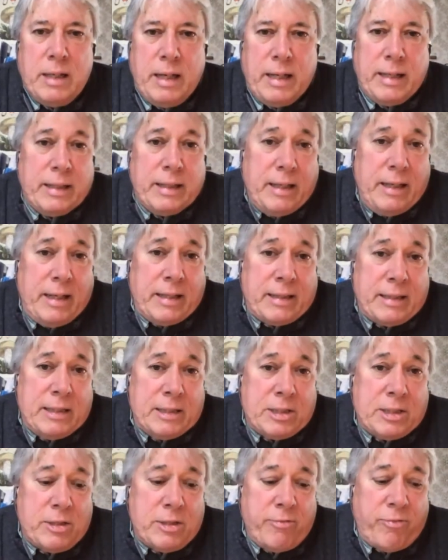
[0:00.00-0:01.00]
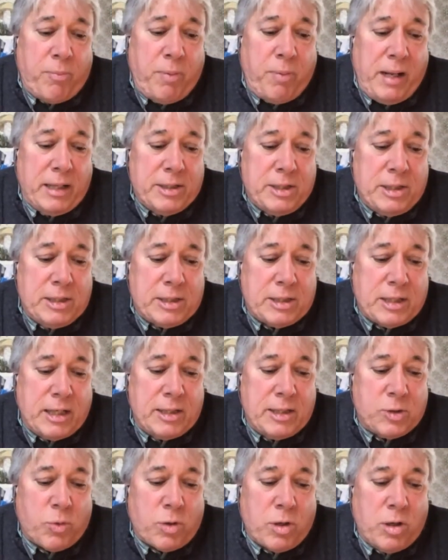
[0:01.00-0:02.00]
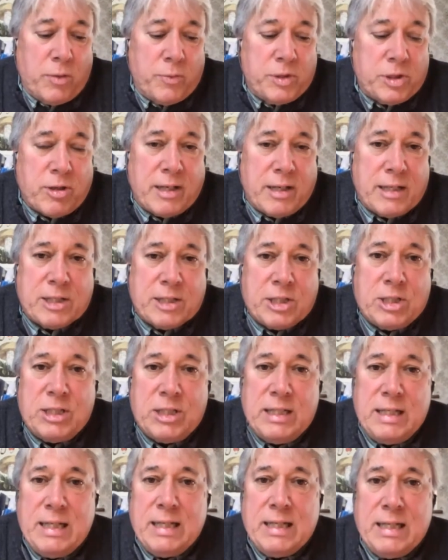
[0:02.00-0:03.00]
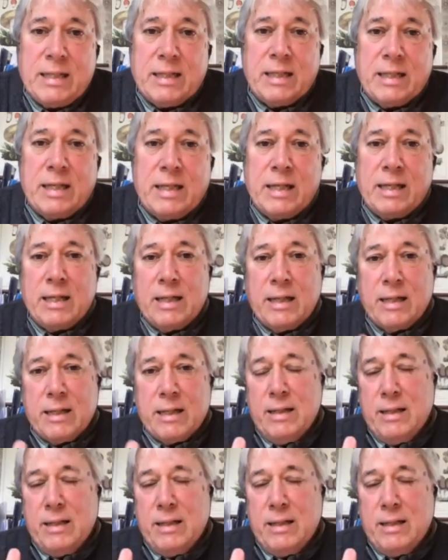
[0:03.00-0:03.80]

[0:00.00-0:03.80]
and at the institute for policy studies we're always trying to seed the